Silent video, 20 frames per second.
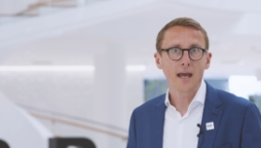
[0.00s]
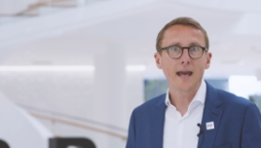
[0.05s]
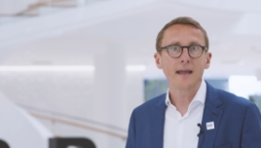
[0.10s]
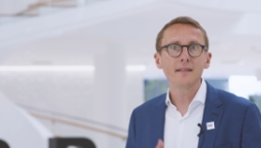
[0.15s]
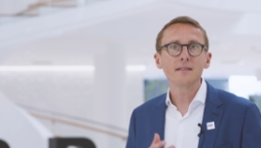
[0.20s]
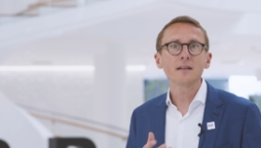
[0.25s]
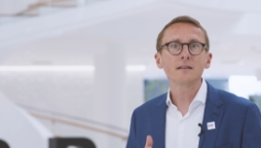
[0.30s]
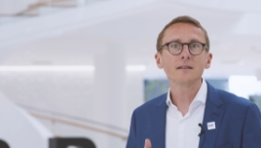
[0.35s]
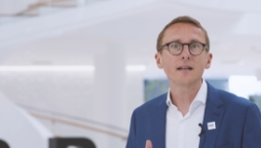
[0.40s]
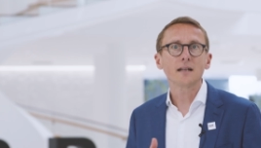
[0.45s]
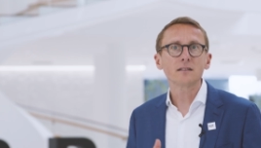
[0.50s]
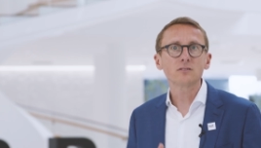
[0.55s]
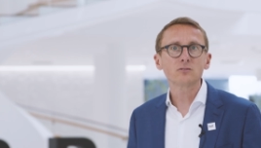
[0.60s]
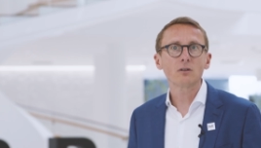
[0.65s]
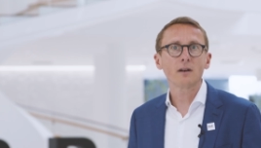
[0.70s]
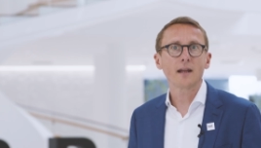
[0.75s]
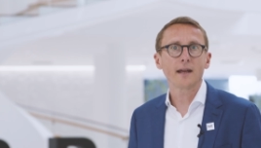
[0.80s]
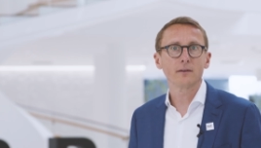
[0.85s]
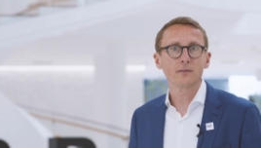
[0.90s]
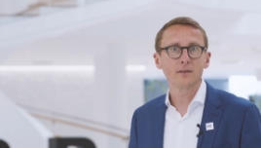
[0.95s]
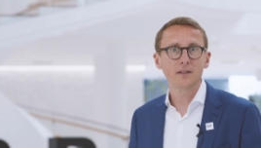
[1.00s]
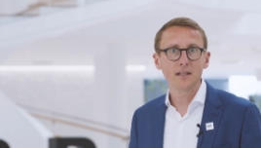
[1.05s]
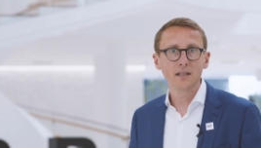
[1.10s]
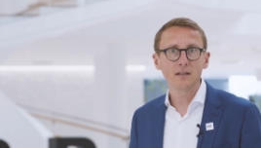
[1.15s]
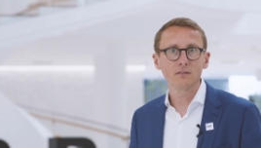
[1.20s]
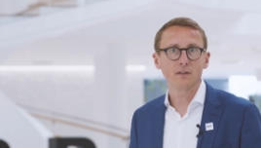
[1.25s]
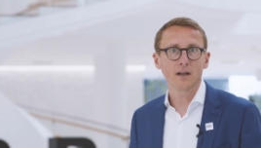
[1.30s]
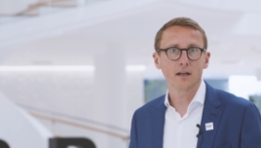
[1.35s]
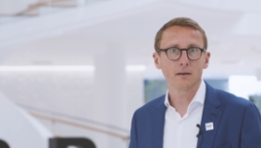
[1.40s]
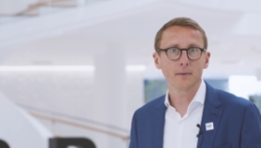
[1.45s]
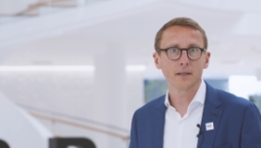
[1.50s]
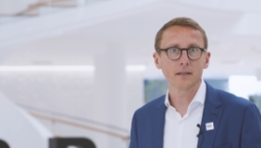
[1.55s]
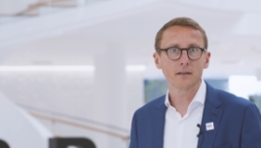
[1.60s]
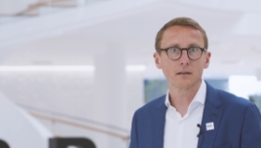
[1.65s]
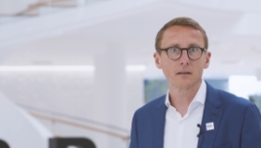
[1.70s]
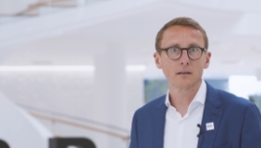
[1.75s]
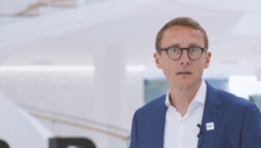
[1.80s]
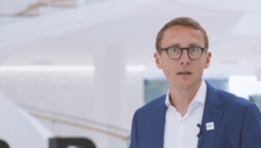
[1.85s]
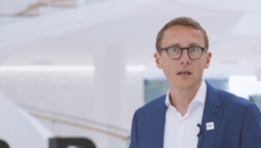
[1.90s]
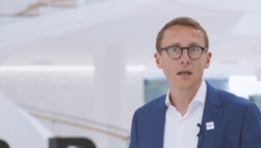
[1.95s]
In the industrial IoT environment,
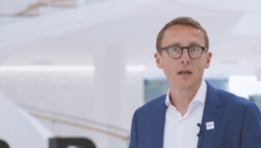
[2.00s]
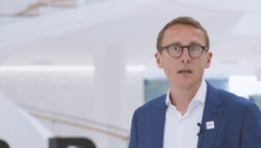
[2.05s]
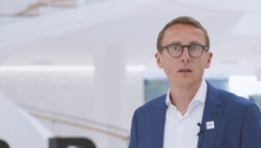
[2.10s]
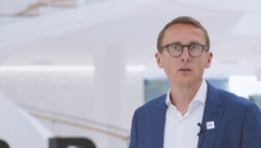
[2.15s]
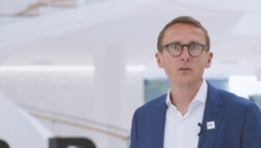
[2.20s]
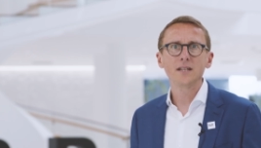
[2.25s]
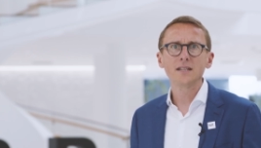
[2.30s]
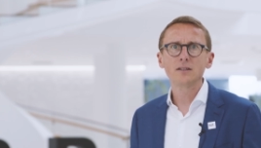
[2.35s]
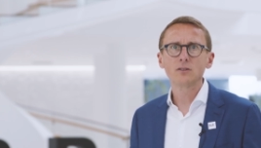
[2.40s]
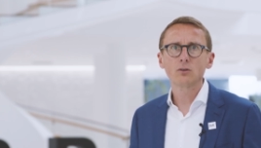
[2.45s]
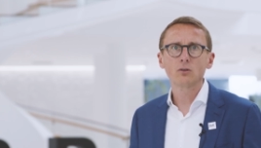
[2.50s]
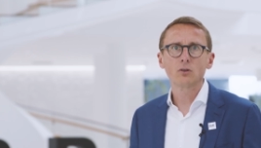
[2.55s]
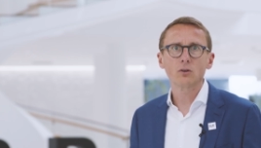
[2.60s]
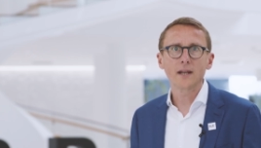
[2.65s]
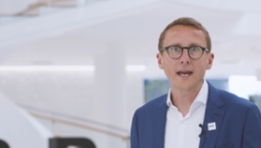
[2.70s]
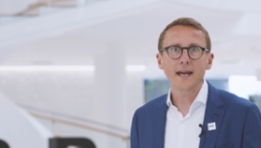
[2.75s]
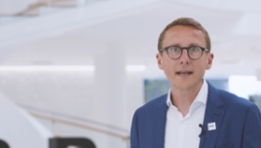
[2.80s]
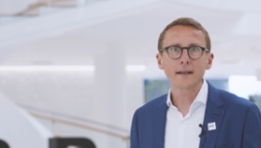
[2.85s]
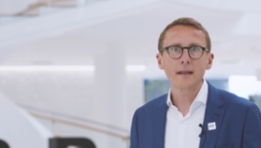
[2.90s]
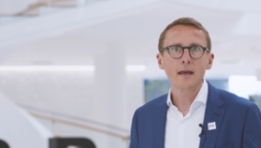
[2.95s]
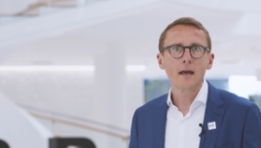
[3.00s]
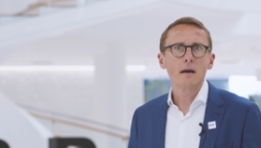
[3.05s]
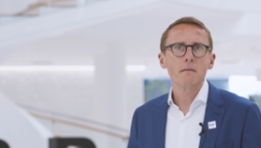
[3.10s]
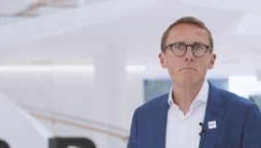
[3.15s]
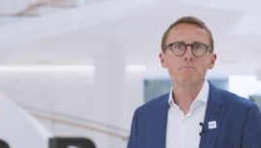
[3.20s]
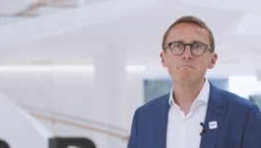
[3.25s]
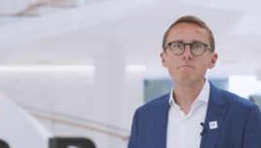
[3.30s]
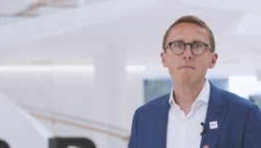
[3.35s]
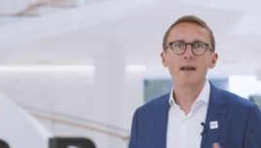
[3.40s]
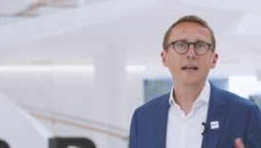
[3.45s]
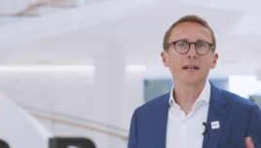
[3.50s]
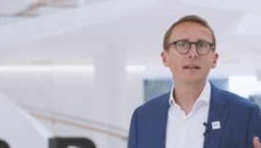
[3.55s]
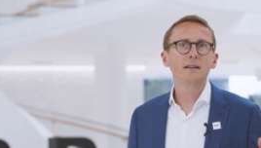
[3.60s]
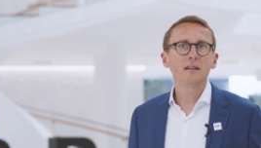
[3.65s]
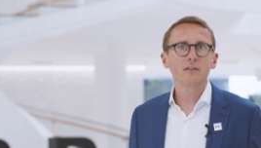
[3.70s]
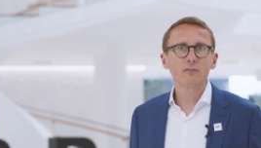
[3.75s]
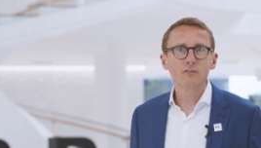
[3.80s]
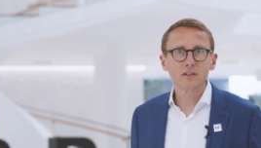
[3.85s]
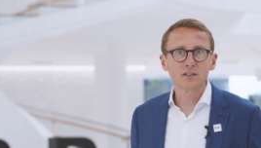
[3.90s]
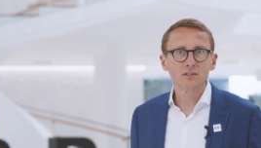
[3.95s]
you need to connect many
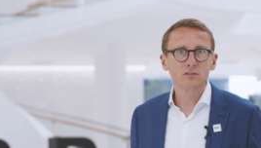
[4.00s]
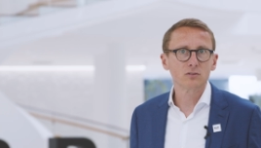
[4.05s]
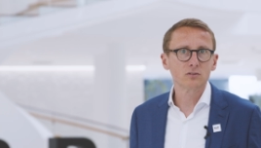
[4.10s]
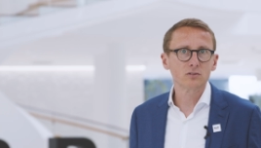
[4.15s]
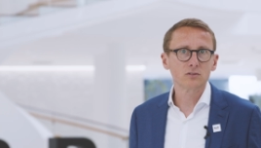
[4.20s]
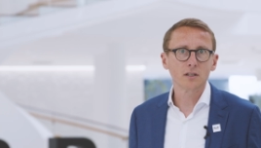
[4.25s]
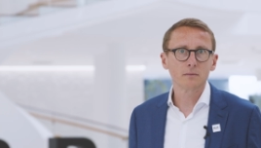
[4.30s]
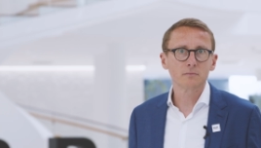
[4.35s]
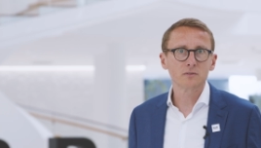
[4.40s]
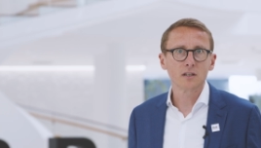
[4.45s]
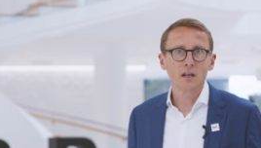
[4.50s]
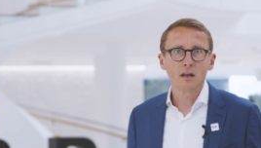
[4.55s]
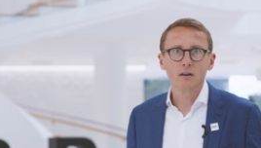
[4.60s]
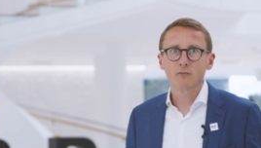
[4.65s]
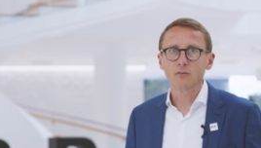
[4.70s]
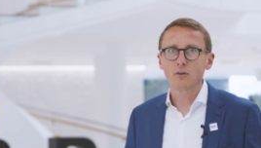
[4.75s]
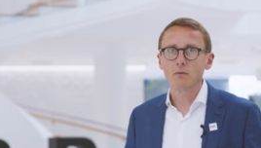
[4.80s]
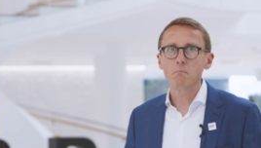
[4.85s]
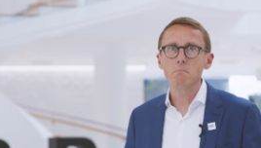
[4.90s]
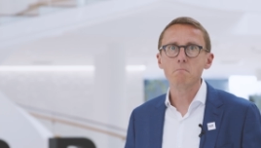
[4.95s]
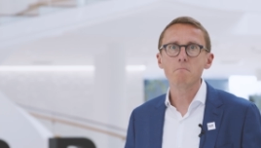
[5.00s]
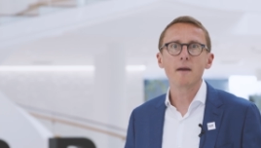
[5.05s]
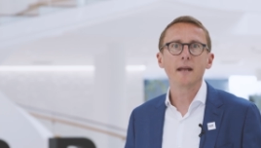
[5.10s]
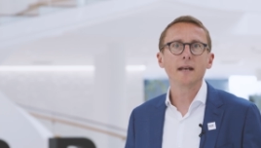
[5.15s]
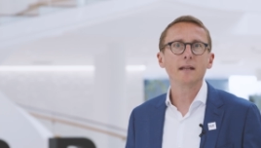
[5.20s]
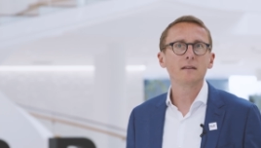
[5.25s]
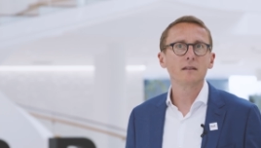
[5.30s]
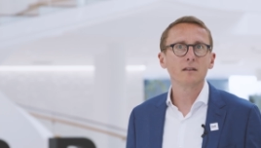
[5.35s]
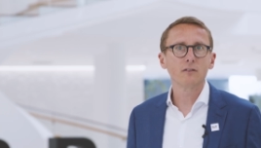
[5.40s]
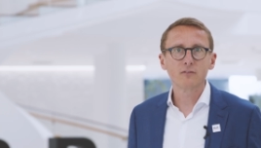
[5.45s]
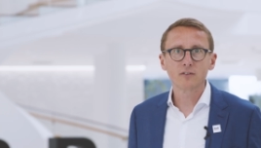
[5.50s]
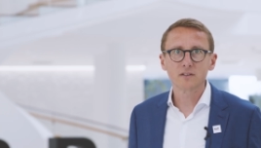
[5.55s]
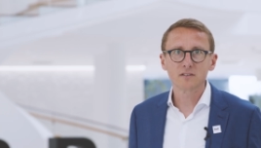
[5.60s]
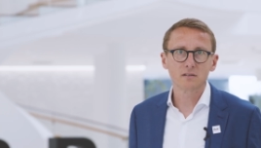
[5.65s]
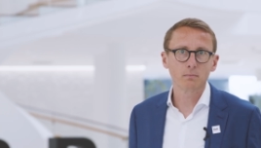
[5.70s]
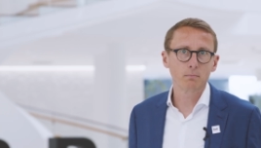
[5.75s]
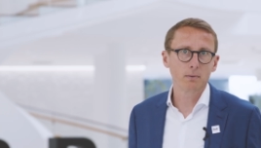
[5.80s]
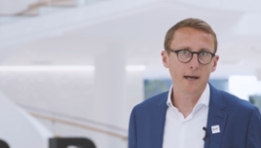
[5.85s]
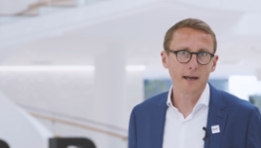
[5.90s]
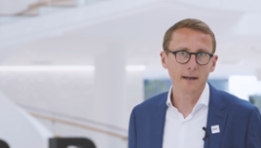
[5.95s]
different systems from many different
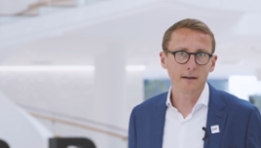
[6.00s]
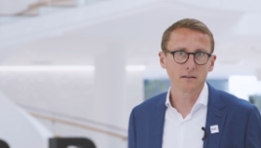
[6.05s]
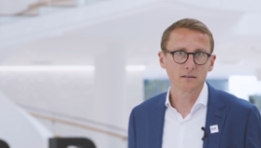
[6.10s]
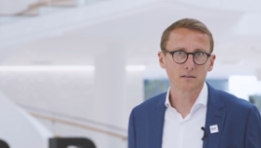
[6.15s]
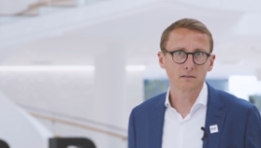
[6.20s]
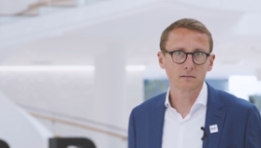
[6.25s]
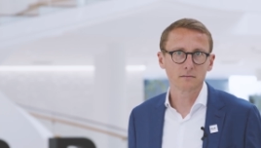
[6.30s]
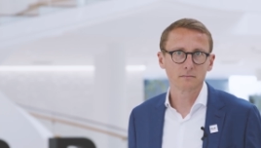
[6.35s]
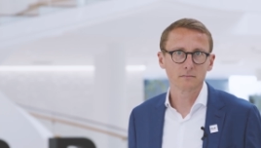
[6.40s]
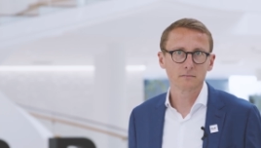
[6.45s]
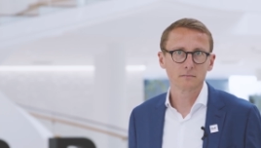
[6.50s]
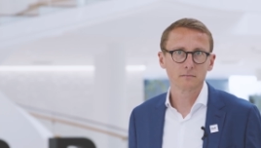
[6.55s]
suppliers.